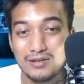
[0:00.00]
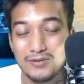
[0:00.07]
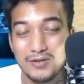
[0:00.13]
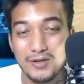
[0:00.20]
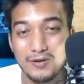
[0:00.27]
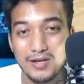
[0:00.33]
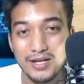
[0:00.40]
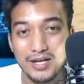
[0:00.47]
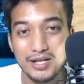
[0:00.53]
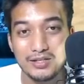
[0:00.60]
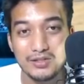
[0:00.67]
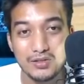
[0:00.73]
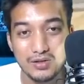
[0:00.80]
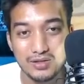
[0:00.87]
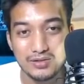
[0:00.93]
know, like
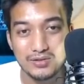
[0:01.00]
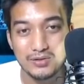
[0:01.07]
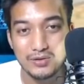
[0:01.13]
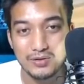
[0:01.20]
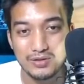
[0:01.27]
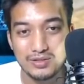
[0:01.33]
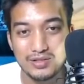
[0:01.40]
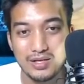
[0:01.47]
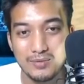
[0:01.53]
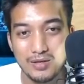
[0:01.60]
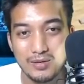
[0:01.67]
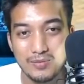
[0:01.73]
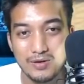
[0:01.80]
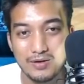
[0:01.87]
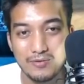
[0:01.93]
exhaust your
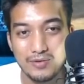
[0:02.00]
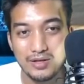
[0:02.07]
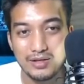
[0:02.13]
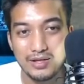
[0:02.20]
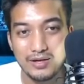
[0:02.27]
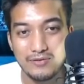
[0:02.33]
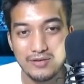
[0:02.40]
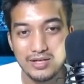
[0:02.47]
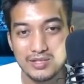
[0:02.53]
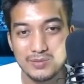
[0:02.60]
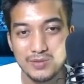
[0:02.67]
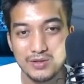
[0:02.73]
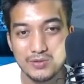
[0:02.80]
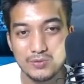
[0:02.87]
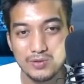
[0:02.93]
stamina bar really that fast
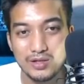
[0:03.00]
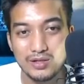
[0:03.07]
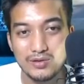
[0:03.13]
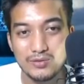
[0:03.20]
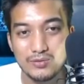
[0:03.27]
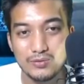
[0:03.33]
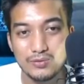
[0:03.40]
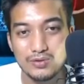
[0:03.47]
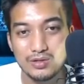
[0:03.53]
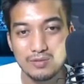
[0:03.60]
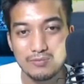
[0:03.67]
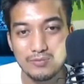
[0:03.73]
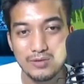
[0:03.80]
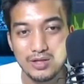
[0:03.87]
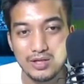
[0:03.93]
because we need to do
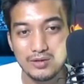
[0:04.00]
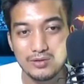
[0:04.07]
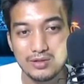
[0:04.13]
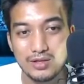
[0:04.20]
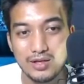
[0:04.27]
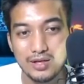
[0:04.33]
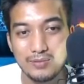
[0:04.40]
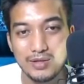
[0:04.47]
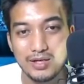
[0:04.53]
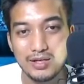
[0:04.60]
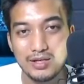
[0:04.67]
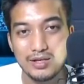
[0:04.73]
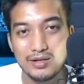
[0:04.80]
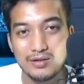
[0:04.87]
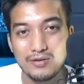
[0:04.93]
some really good climbing in
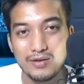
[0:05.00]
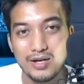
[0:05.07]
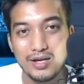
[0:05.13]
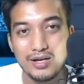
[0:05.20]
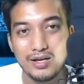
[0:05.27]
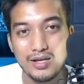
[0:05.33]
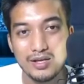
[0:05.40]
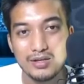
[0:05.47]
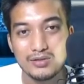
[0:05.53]
here, okay?